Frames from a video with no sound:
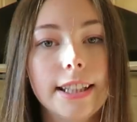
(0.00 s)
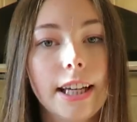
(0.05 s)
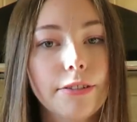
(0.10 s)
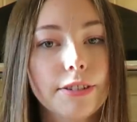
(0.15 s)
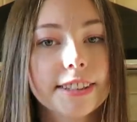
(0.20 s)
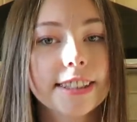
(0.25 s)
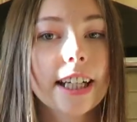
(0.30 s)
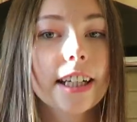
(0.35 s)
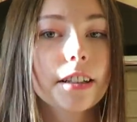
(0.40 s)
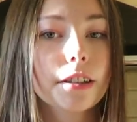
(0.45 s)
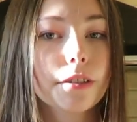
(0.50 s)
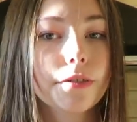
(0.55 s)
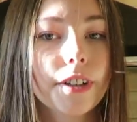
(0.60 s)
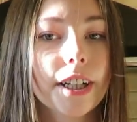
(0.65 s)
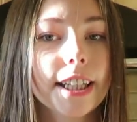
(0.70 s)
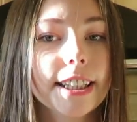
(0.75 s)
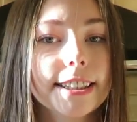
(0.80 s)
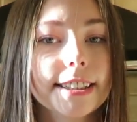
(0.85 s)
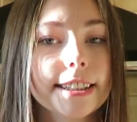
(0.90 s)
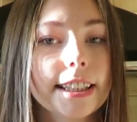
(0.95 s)
Never
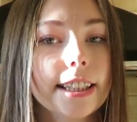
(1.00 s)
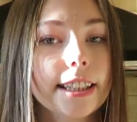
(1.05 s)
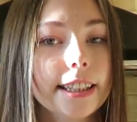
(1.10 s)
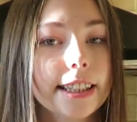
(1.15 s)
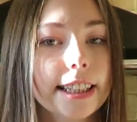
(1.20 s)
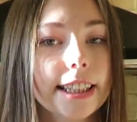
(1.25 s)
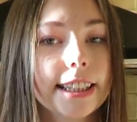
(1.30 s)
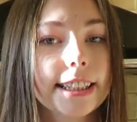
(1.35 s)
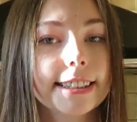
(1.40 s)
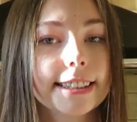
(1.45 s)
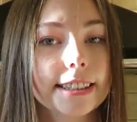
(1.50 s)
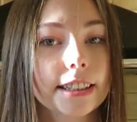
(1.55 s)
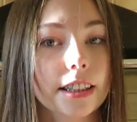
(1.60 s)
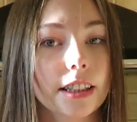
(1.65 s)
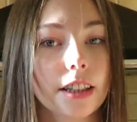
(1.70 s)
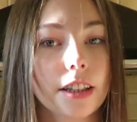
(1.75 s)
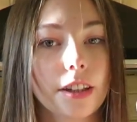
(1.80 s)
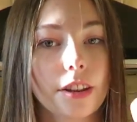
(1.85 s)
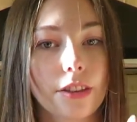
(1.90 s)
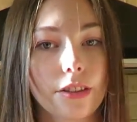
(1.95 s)
sacrifice these
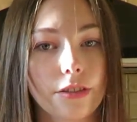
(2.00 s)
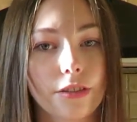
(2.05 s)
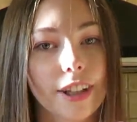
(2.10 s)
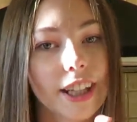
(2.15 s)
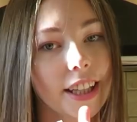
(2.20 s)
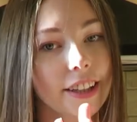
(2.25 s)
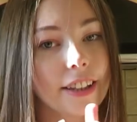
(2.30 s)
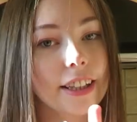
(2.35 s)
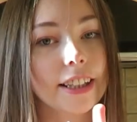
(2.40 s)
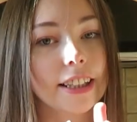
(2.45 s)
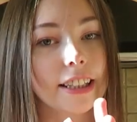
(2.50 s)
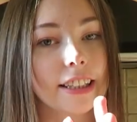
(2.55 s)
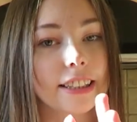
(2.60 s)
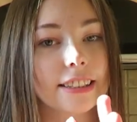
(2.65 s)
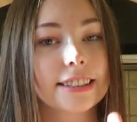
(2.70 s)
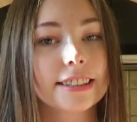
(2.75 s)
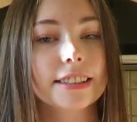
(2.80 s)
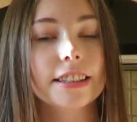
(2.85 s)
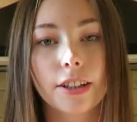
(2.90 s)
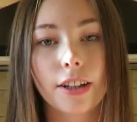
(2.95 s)
3
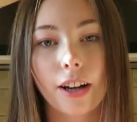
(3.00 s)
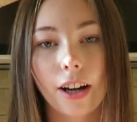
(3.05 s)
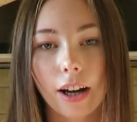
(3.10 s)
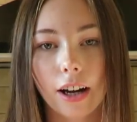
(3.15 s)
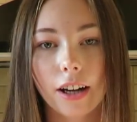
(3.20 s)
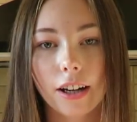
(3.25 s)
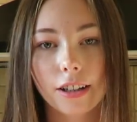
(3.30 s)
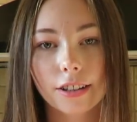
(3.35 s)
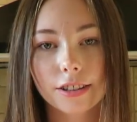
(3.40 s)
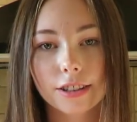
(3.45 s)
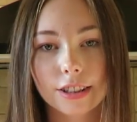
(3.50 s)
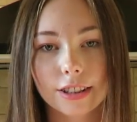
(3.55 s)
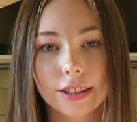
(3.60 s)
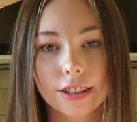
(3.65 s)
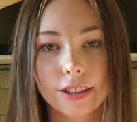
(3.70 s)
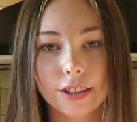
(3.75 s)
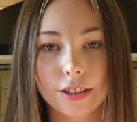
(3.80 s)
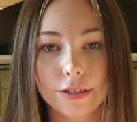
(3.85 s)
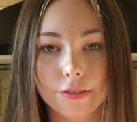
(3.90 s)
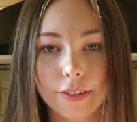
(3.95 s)
things: your heart,
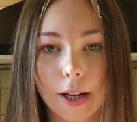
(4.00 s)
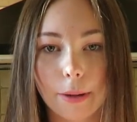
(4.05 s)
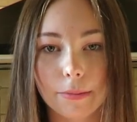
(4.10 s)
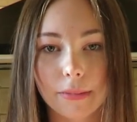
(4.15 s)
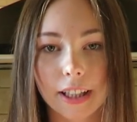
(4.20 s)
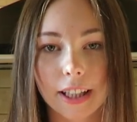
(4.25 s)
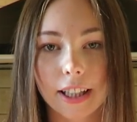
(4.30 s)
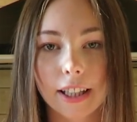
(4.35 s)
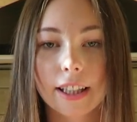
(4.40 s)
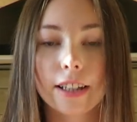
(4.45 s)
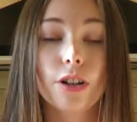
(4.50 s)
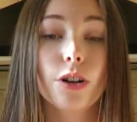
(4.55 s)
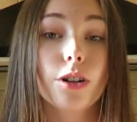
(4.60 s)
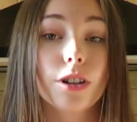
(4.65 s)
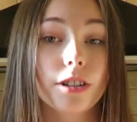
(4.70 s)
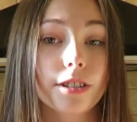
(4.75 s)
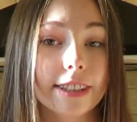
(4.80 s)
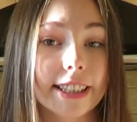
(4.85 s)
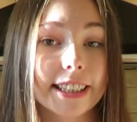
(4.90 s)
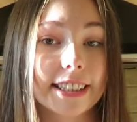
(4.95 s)
your family,
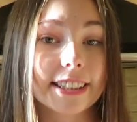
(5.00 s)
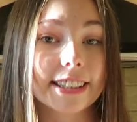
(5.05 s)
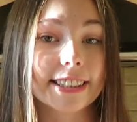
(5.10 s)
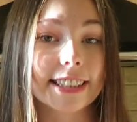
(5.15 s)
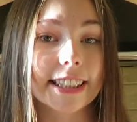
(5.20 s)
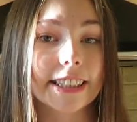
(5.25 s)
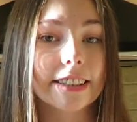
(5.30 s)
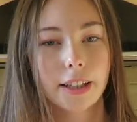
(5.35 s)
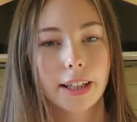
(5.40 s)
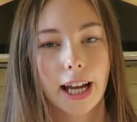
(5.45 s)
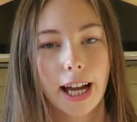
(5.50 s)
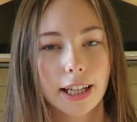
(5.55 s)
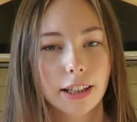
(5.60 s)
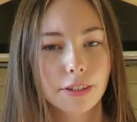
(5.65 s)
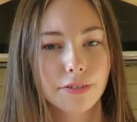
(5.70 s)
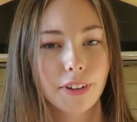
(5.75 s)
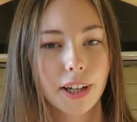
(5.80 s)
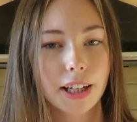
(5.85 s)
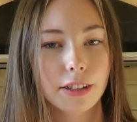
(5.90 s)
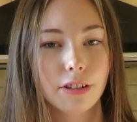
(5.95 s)
or your dignity.
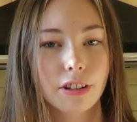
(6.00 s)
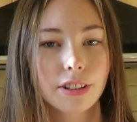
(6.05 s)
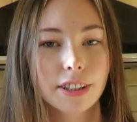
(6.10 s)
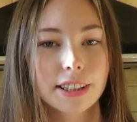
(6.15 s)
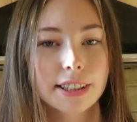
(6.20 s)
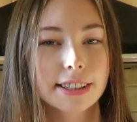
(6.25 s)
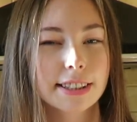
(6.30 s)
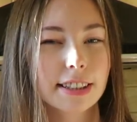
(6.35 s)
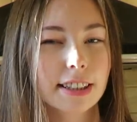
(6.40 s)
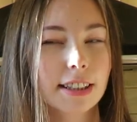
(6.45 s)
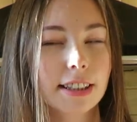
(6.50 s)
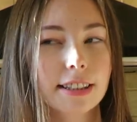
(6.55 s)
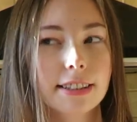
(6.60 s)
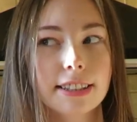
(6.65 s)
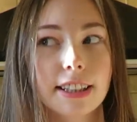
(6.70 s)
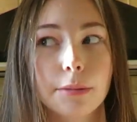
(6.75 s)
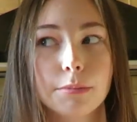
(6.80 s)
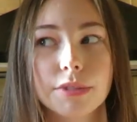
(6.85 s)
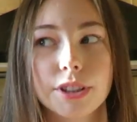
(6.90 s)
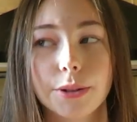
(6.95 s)
Kind of ironic
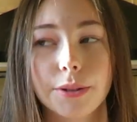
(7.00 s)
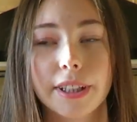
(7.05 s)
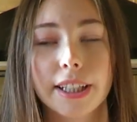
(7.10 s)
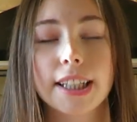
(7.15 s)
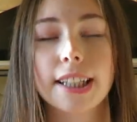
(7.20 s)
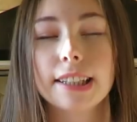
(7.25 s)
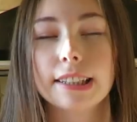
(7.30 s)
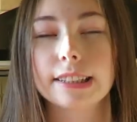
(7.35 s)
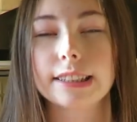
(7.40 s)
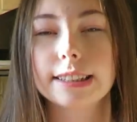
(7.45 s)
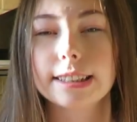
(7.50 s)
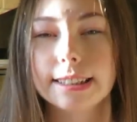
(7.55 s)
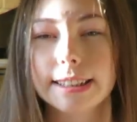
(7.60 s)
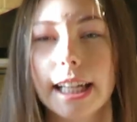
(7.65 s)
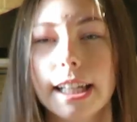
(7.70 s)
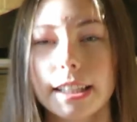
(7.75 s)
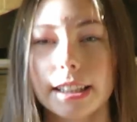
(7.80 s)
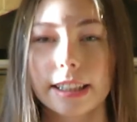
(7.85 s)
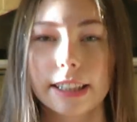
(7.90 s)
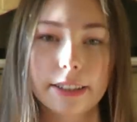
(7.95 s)
since I'm doing
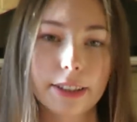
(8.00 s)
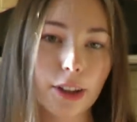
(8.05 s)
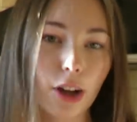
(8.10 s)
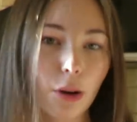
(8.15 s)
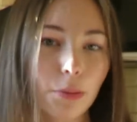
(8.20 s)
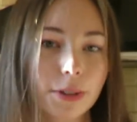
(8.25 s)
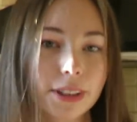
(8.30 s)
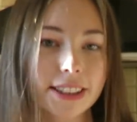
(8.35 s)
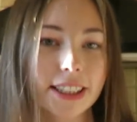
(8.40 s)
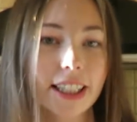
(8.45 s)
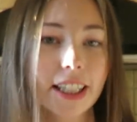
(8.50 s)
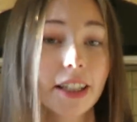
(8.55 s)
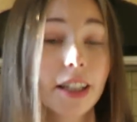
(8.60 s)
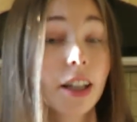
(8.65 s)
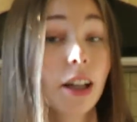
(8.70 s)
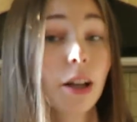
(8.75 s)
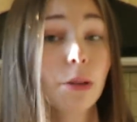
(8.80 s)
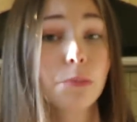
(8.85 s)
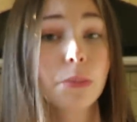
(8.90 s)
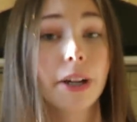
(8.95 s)
exactly the
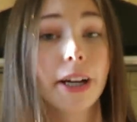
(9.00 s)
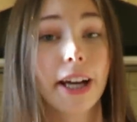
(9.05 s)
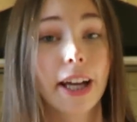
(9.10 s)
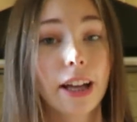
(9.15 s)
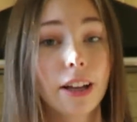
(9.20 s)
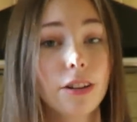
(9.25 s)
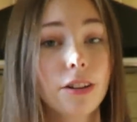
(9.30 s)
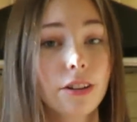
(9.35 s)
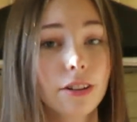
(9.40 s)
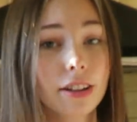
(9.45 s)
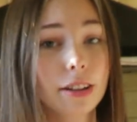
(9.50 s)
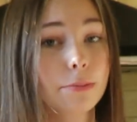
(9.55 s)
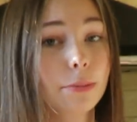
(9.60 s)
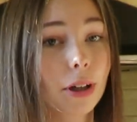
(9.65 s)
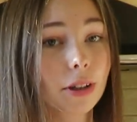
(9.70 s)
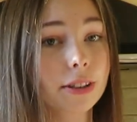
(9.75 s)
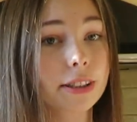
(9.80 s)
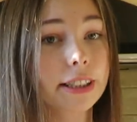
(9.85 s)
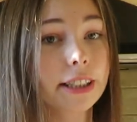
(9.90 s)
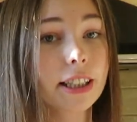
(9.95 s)
opposite, but a healthy
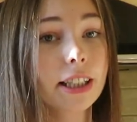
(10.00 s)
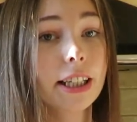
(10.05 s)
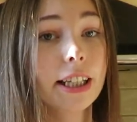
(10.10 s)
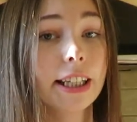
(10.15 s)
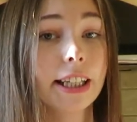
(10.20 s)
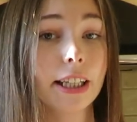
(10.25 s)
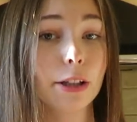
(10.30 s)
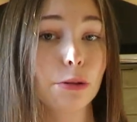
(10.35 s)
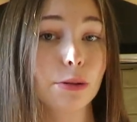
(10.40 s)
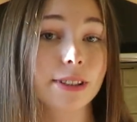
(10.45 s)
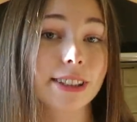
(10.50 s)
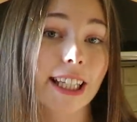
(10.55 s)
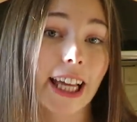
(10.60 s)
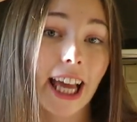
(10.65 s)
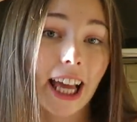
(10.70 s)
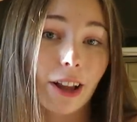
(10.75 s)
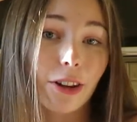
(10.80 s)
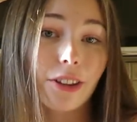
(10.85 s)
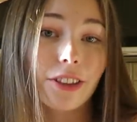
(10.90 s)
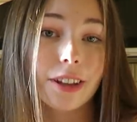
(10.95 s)
body equals a
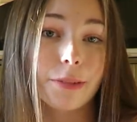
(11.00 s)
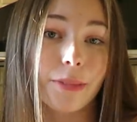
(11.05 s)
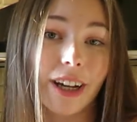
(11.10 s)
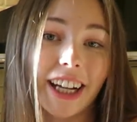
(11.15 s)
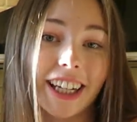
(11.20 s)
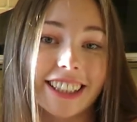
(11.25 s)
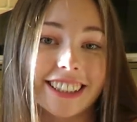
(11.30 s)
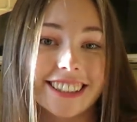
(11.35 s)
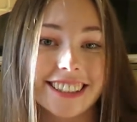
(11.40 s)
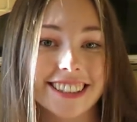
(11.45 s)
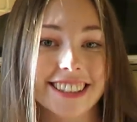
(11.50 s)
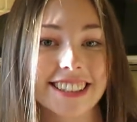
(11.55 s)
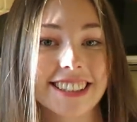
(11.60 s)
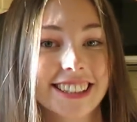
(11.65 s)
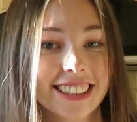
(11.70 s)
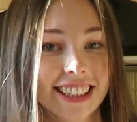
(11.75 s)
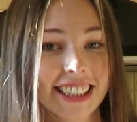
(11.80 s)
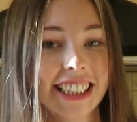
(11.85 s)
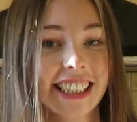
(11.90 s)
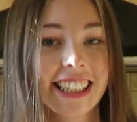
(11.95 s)
healthy mind.
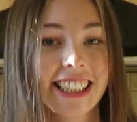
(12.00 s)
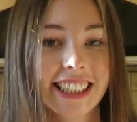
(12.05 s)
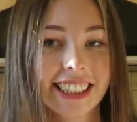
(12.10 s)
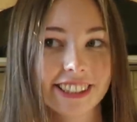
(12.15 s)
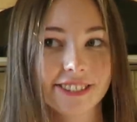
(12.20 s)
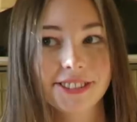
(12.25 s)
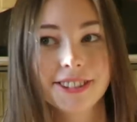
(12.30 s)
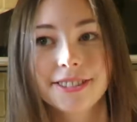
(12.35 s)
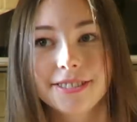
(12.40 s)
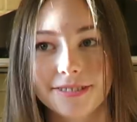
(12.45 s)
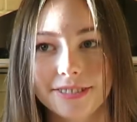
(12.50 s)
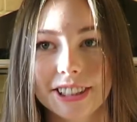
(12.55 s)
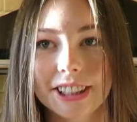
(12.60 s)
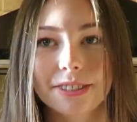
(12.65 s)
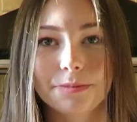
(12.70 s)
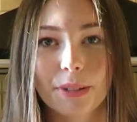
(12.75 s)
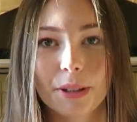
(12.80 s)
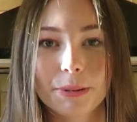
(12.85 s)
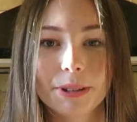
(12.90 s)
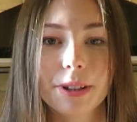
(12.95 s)

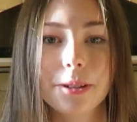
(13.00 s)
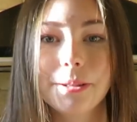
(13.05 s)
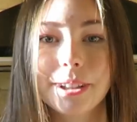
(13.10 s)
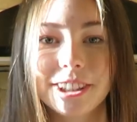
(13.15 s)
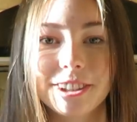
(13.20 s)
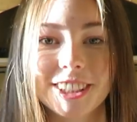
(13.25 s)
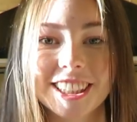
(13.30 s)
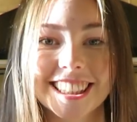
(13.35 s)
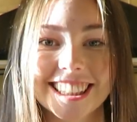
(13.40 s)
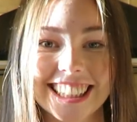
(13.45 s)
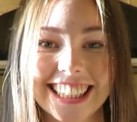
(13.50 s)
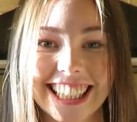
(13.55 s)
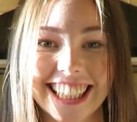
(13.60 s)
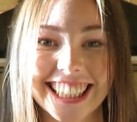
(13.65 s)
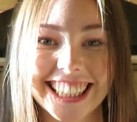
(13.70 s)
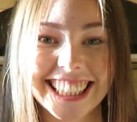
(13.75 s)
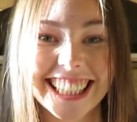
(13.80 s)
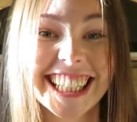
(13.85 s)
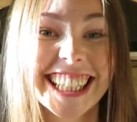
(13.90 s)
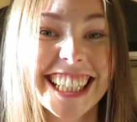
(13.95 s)
Just maybe not when you're eating cake.